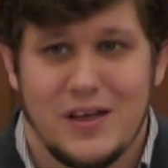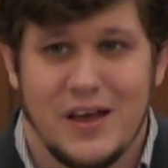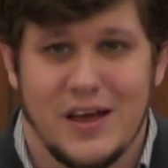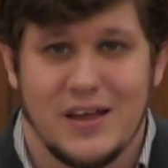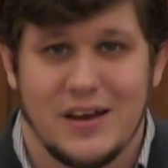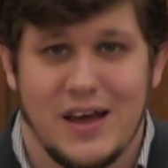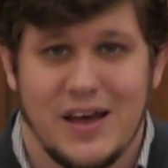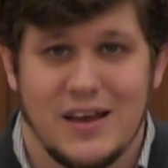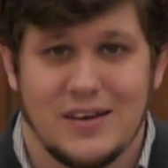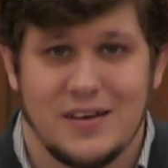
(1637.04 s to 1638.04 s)
and
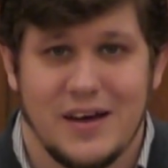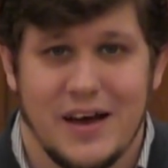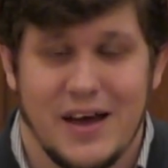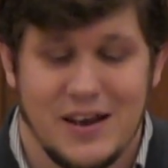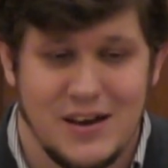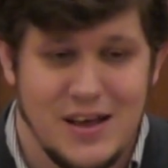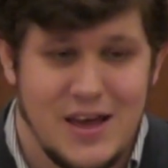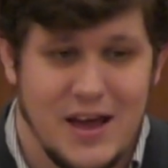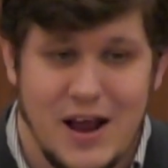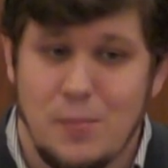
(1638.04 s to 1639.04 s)

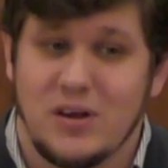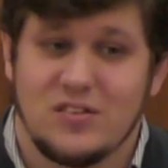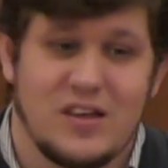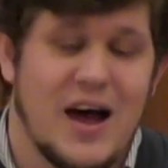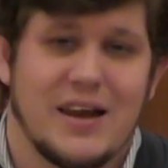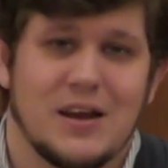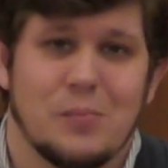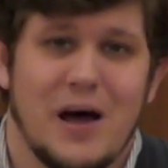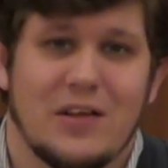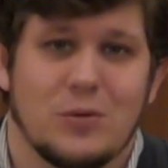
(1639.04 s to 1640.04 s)
I'm excited
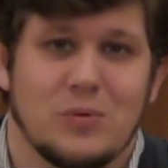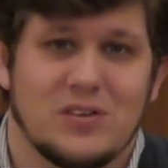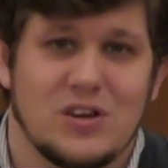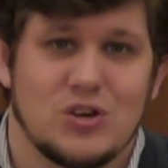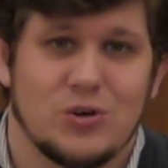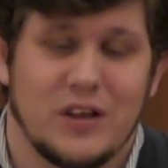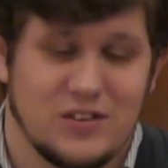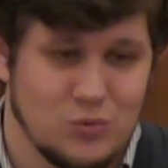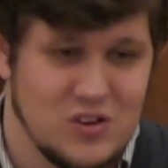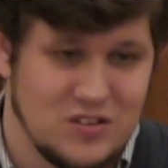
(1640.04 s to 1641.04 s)
about the potential
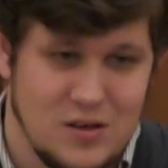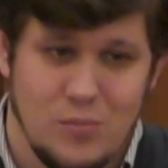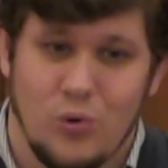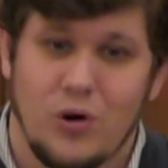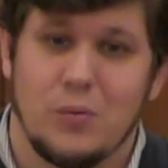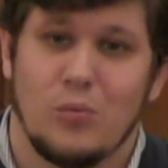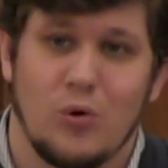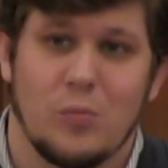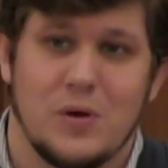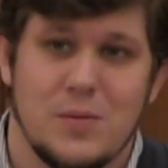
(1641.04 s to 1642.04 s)
as we see more and
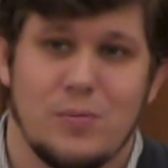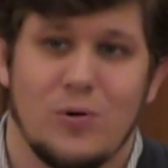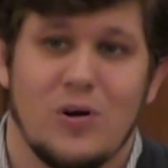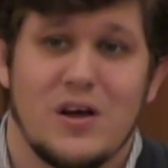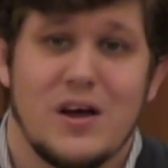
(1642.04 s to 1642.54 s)
more people